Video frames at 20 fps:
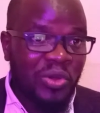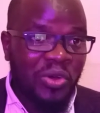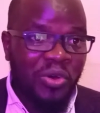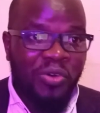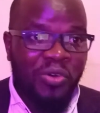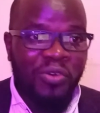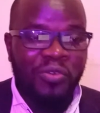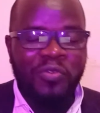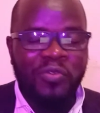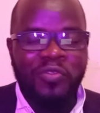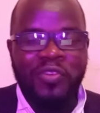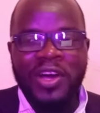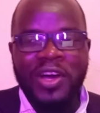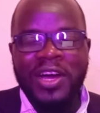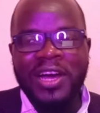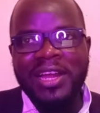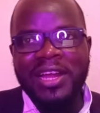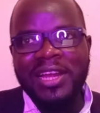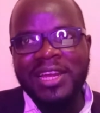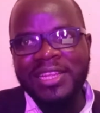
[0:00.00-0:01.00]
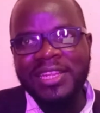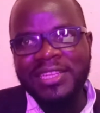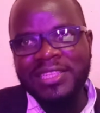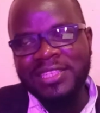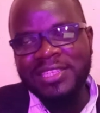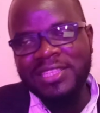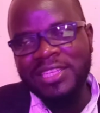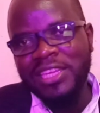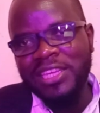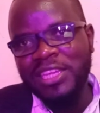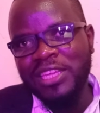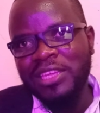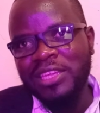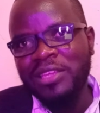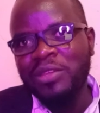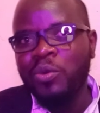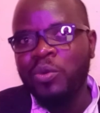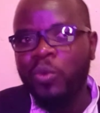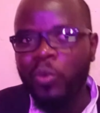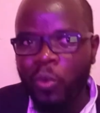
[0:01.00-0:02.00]
of, let's
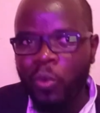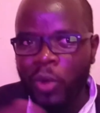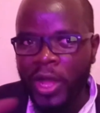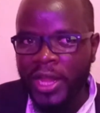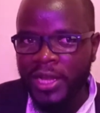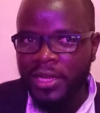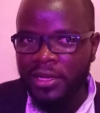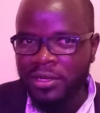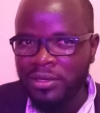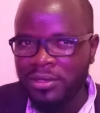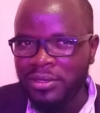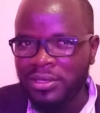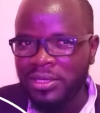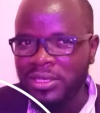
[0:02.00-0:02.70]
say, 1